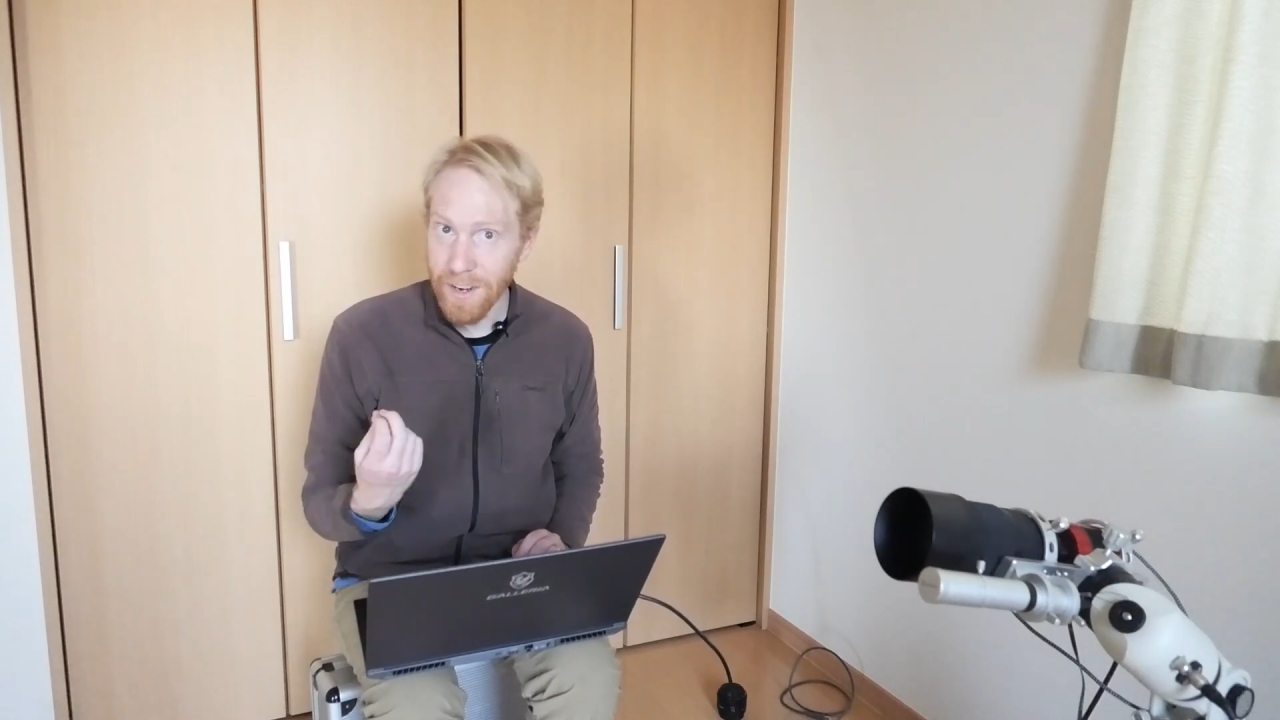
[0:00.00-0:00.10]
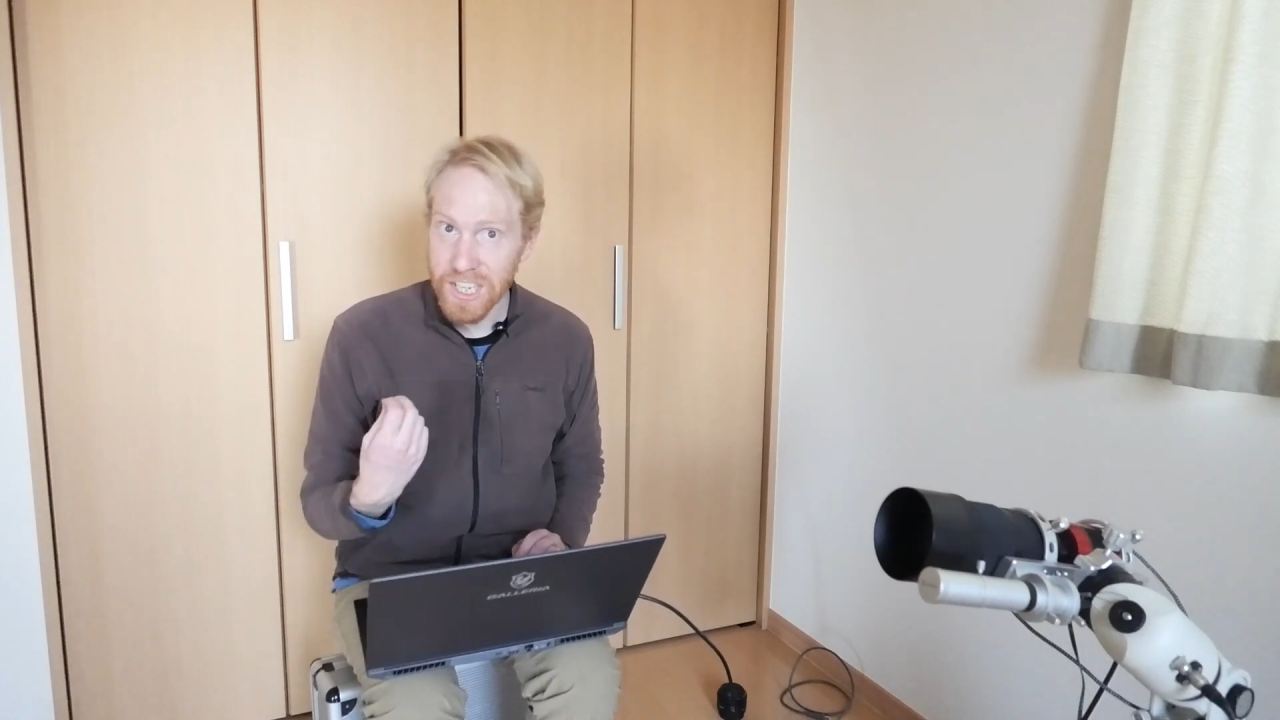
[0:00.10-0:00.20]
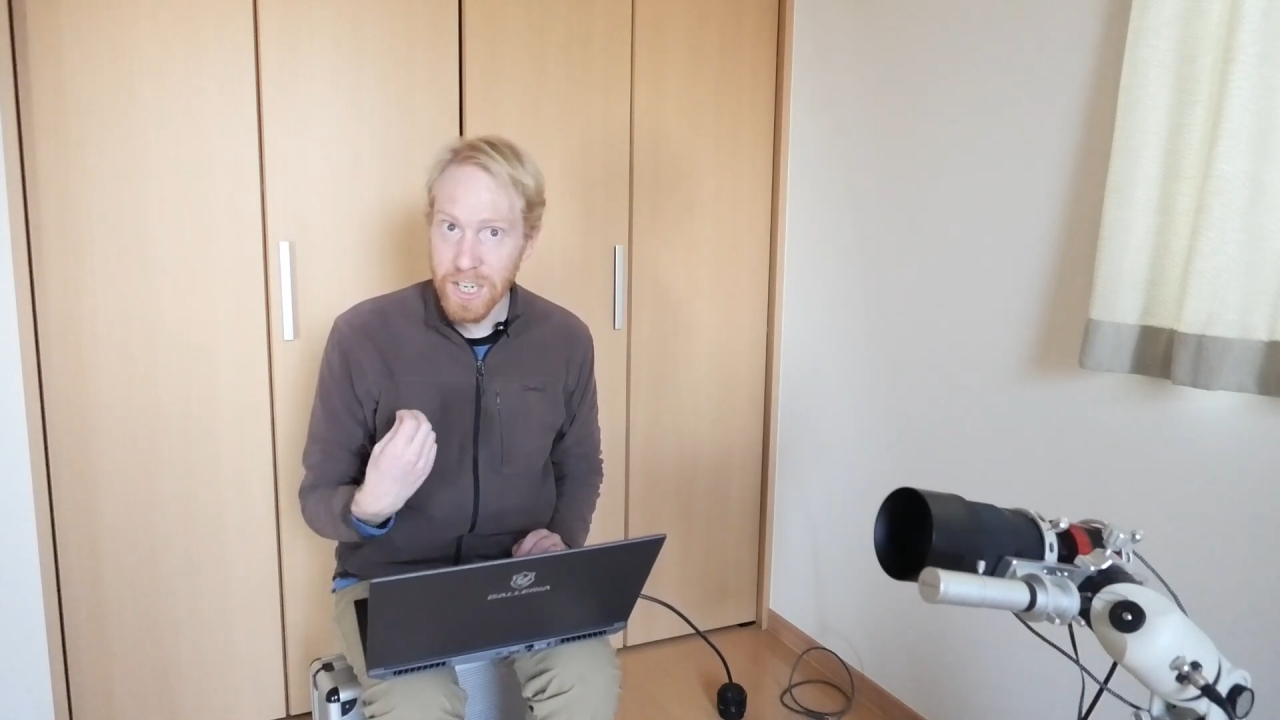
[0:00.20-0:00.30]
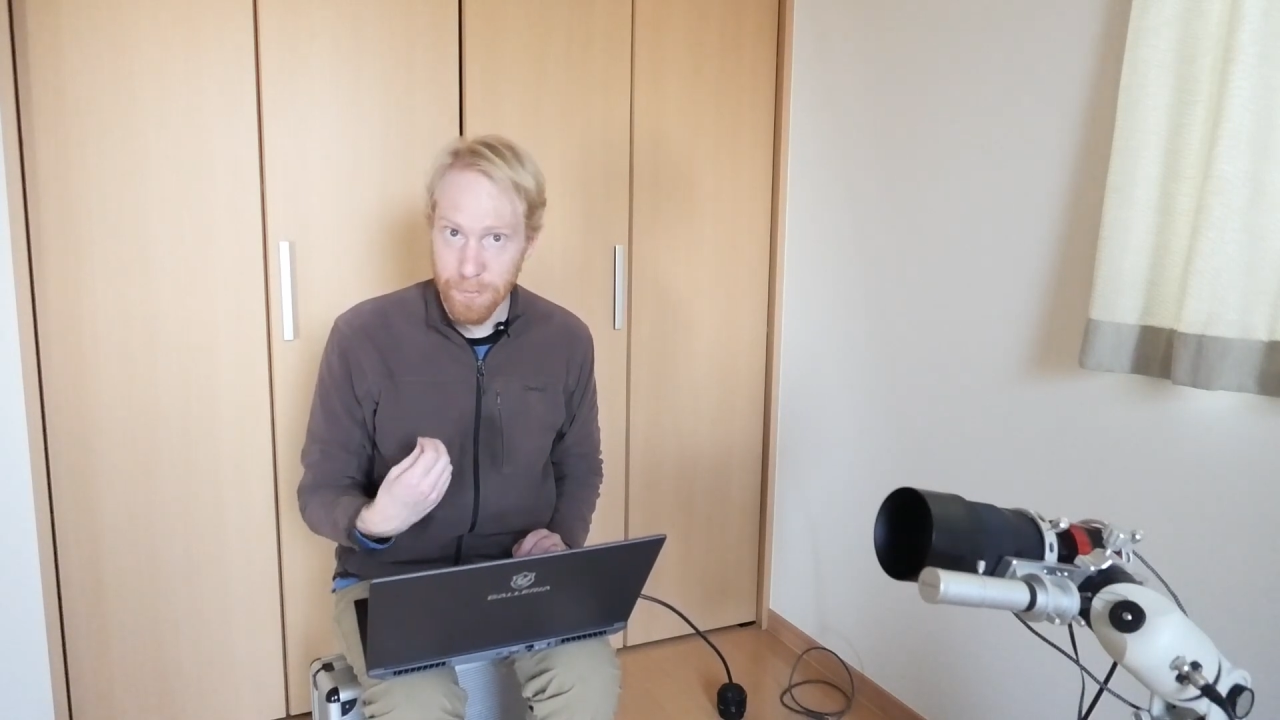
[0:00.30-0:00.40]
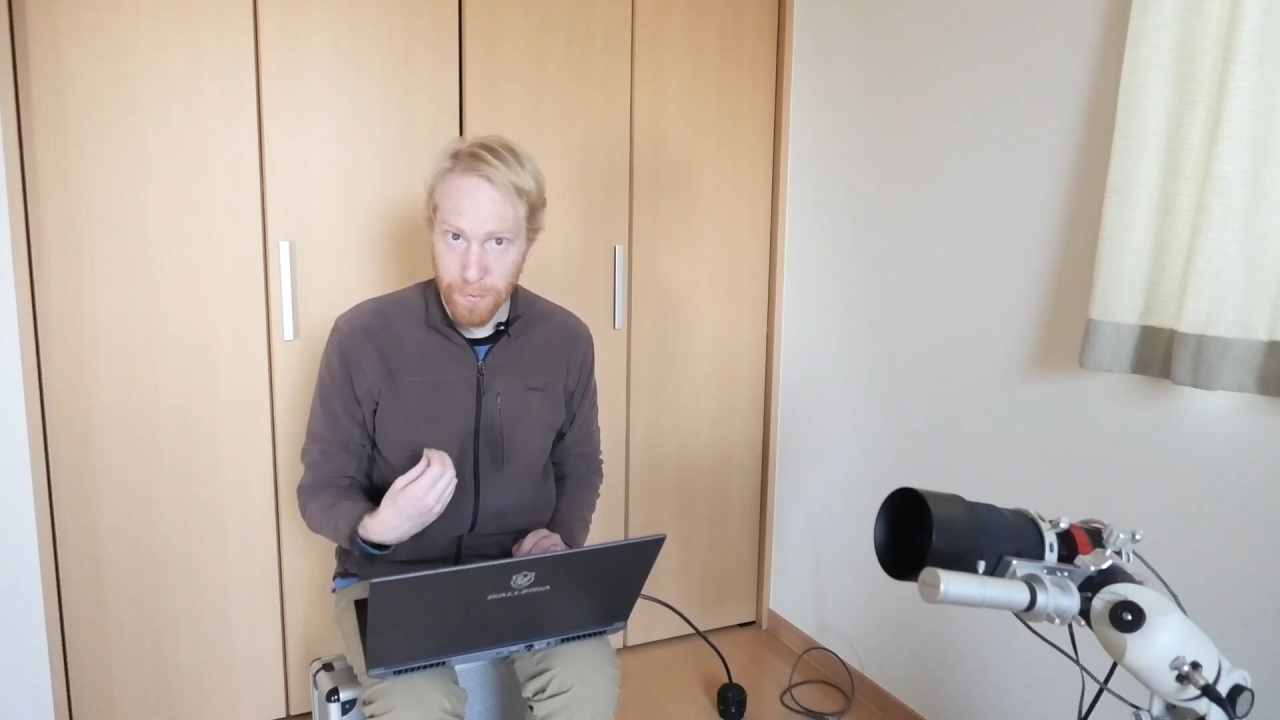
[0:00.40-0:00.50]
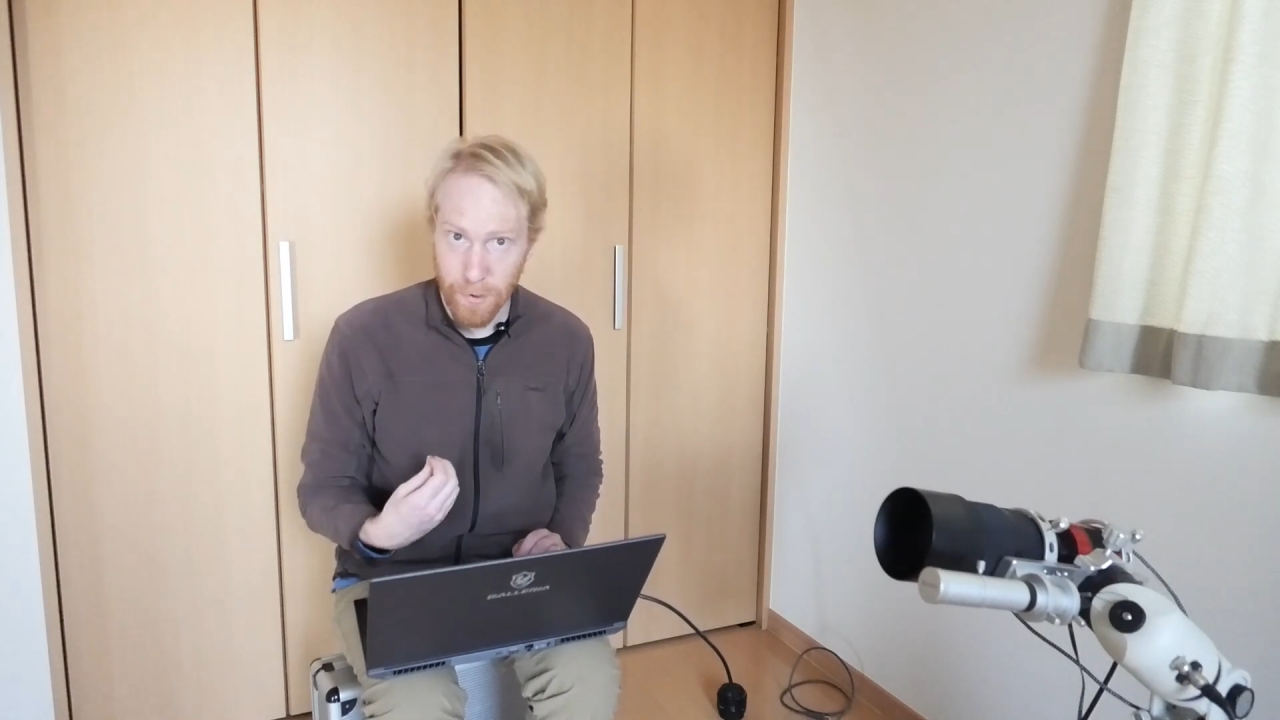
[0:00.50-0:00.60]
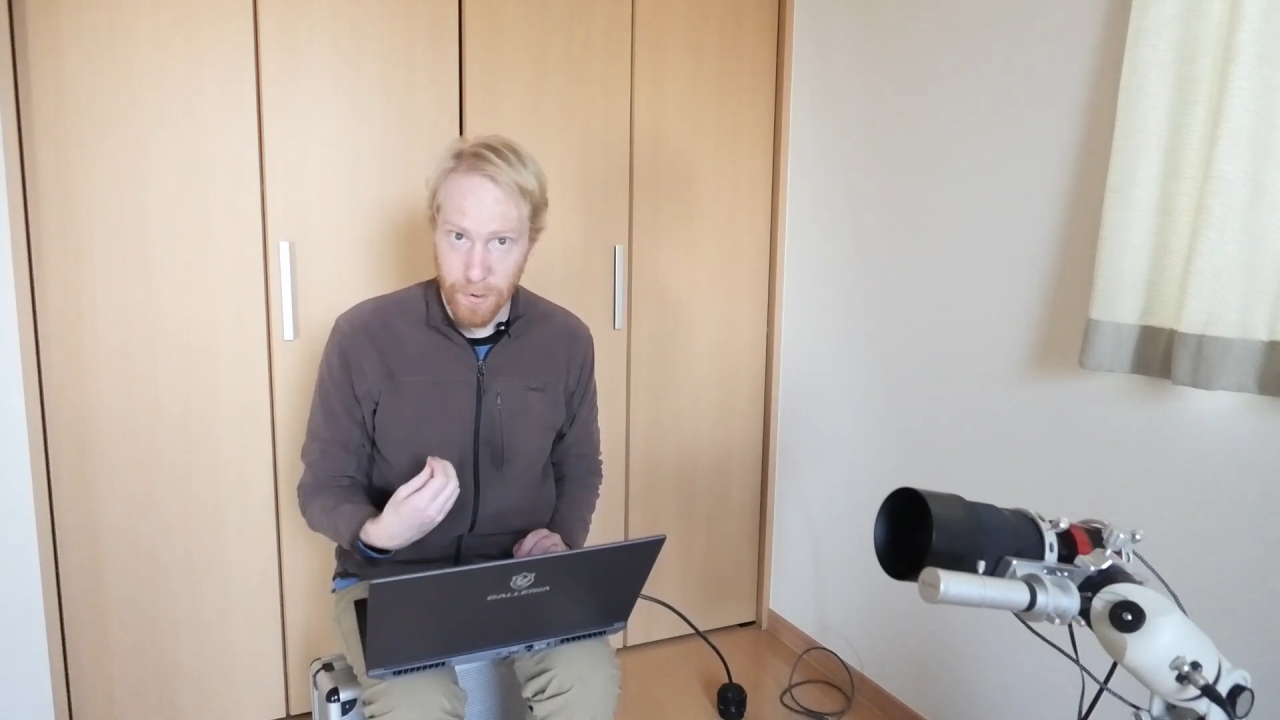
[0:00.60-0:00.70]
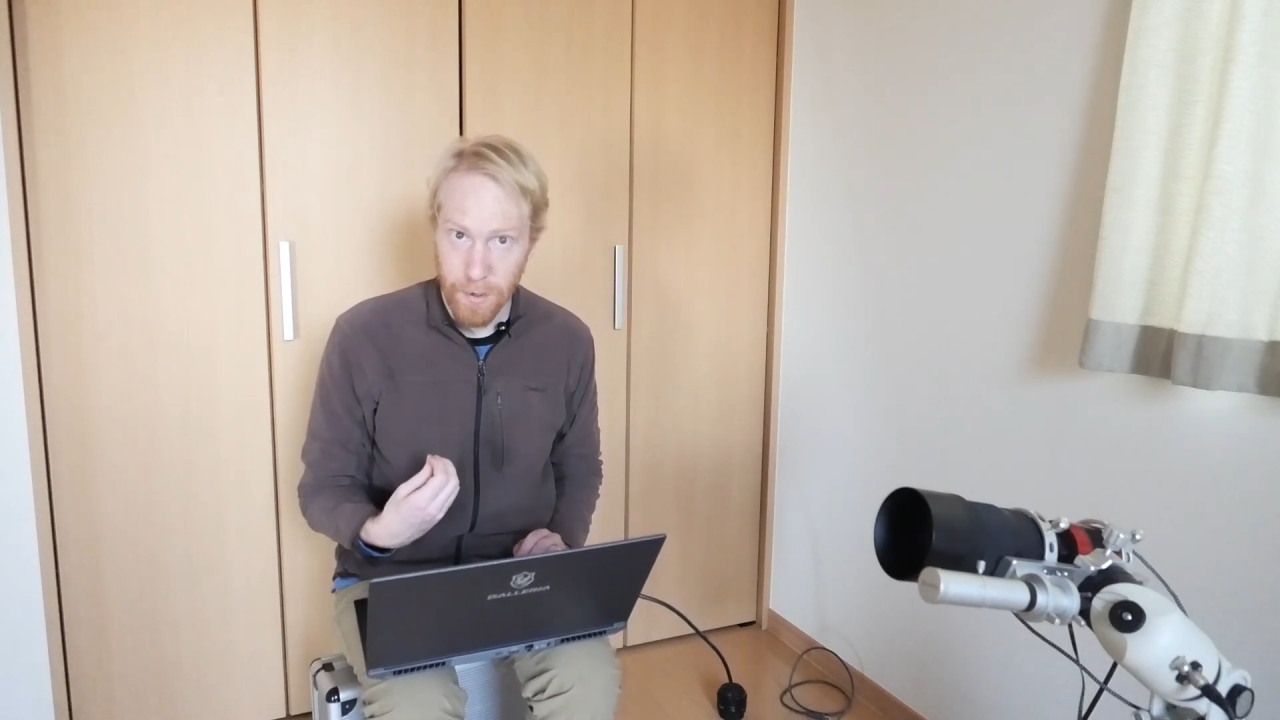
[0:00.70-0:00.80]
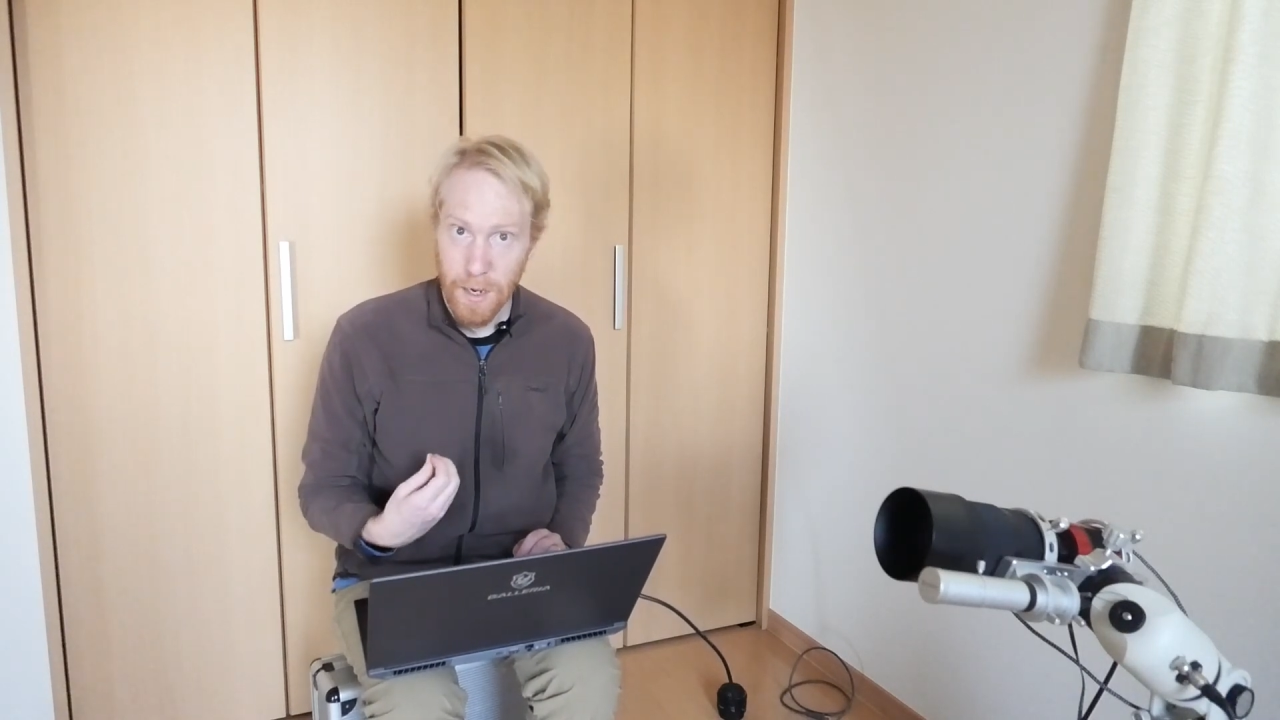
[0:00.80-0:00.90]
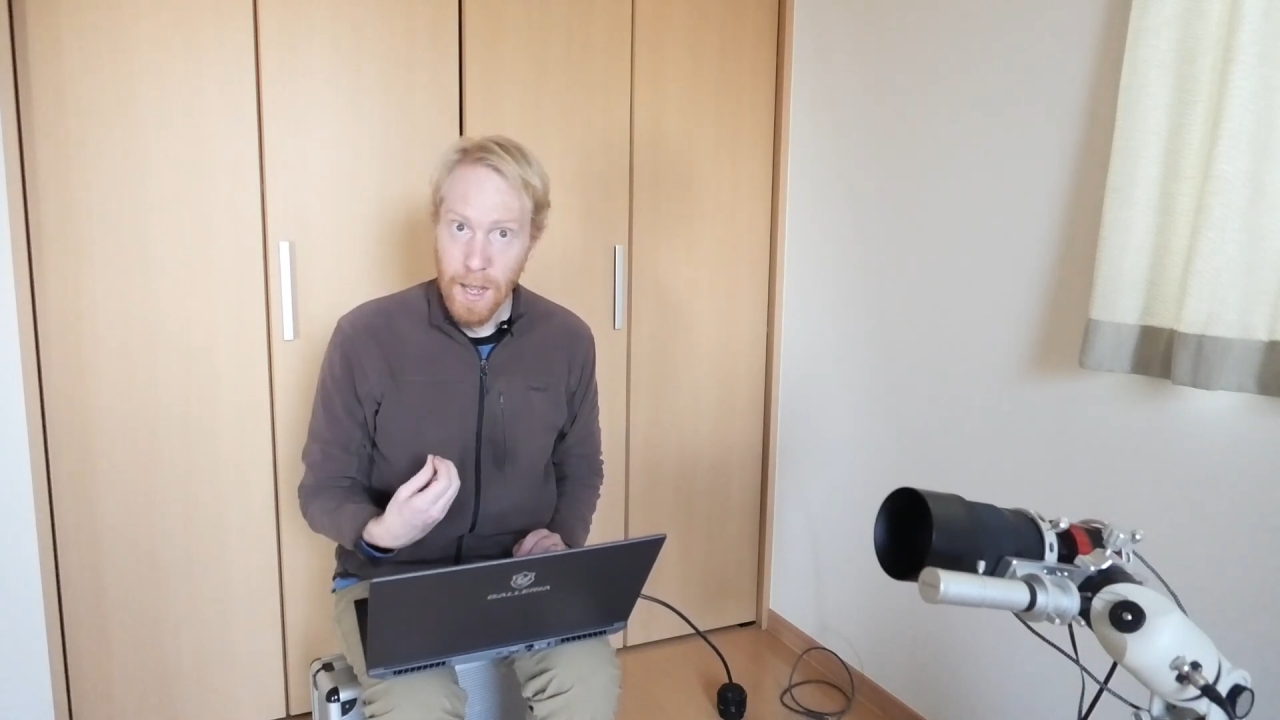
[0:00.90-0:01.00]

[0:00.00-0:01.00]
HFR.